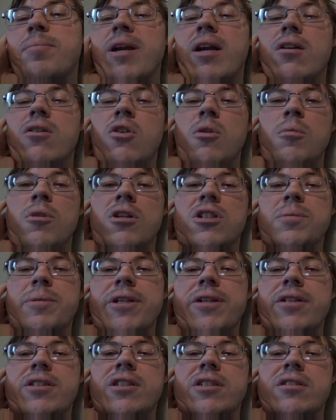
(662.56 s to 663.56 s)
paranormal
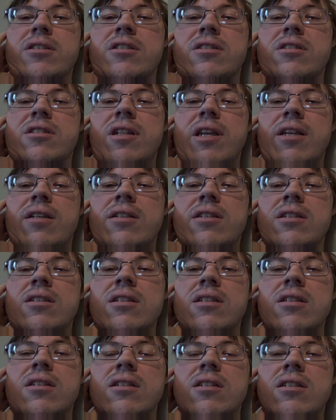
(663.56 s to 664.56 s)
experiences that,
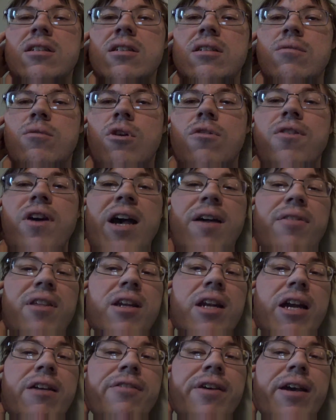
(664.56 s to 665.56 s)
well, five
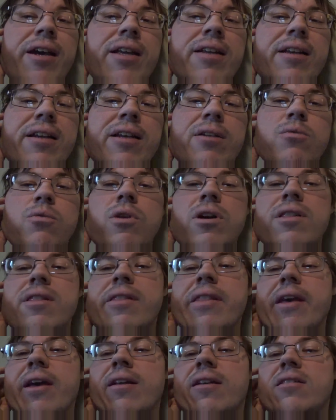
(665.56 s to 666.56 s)
that I've had, and one
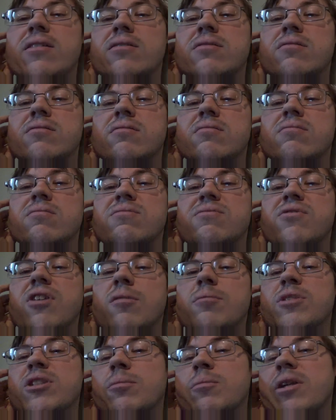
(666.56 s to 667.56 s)
that
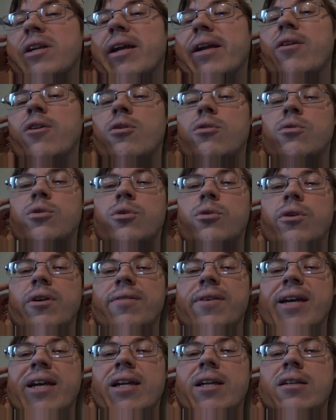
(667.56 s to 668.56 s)
from someone I know who
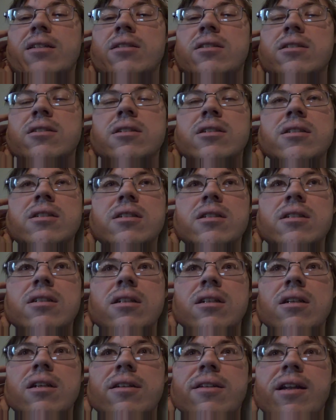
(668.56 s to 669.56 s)
I've had
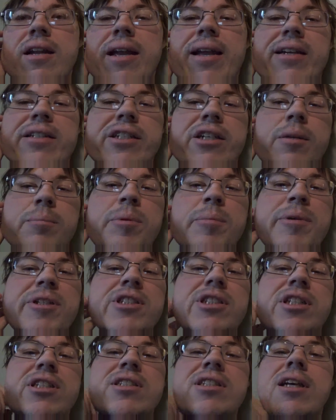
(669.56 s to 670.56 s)
that I actually got
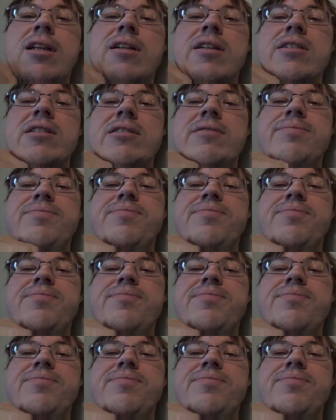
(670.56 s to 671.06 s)
permission to tell it.